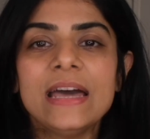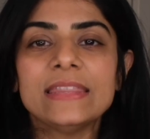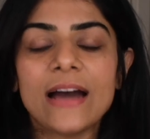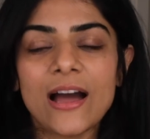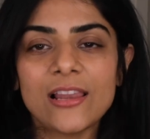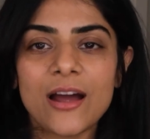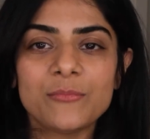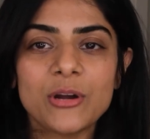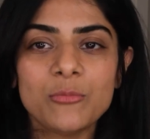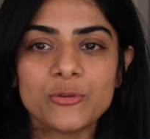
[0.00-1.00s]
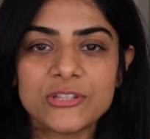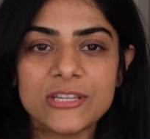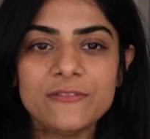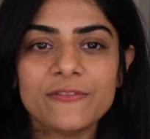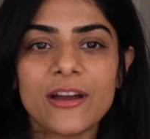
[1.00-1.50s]
The Alhambra
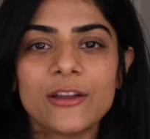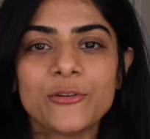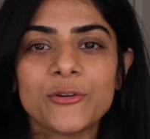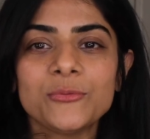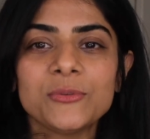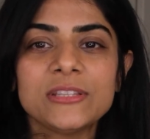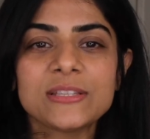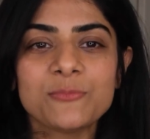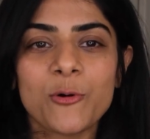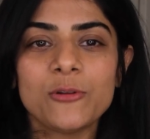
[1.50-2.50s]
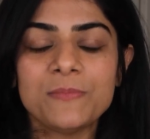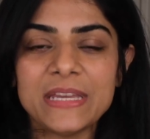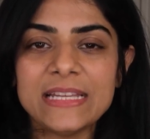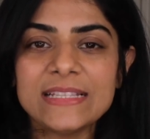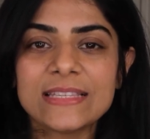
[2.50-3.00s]
motif, adorned with the small
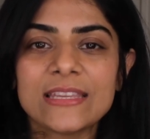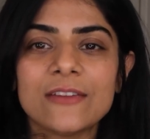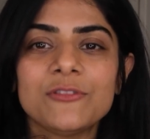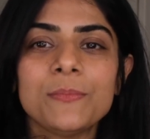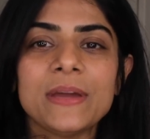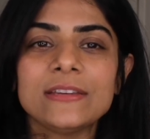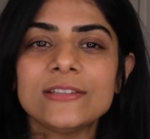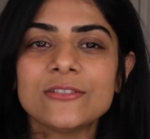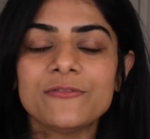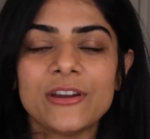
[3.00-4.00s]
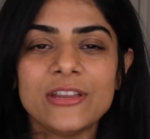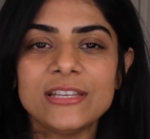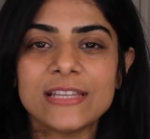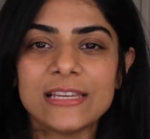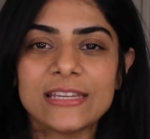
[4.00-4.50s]
beads, give the pendant a very
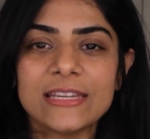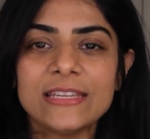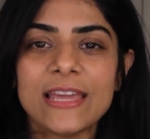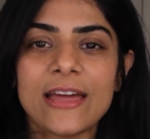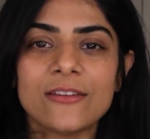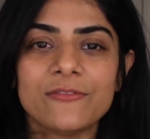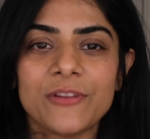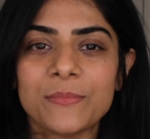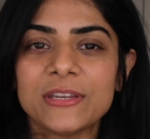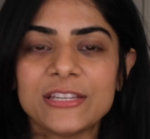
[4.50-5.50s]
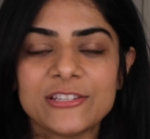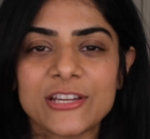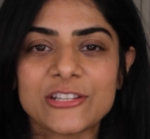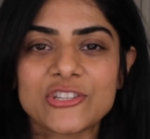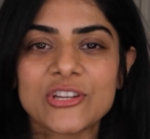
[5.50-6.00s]
delicate and feminine
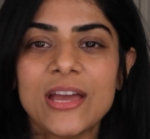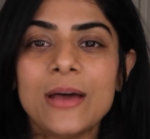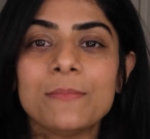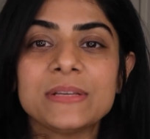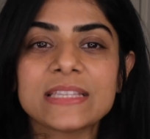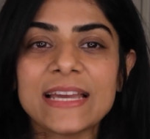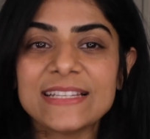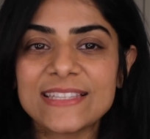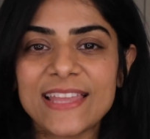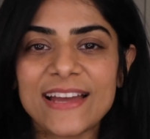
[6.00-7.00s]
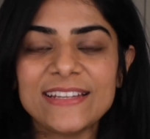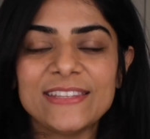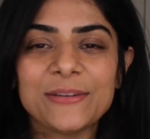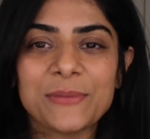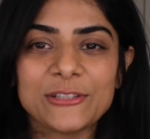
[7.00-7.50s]
touch. Besides that,
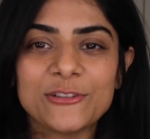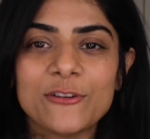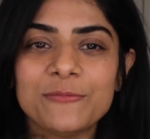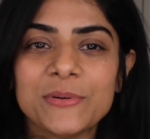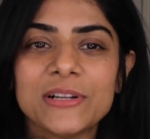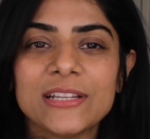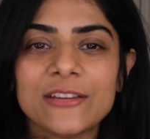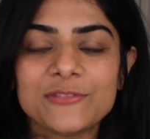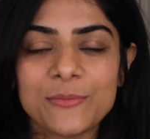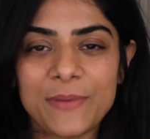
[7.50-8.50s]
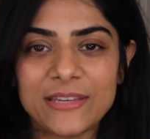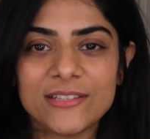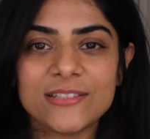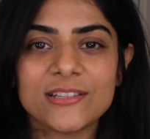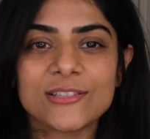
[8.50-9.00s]
the mother of pearl gives the
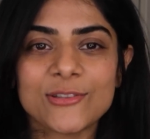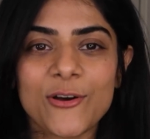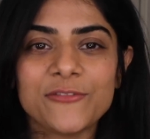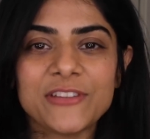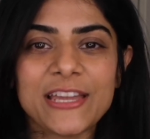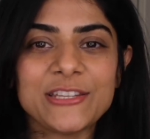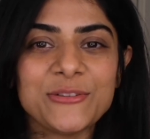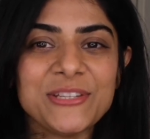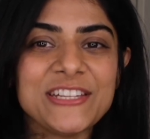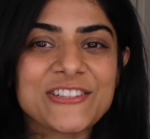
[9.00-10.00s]
pendant a soft and unique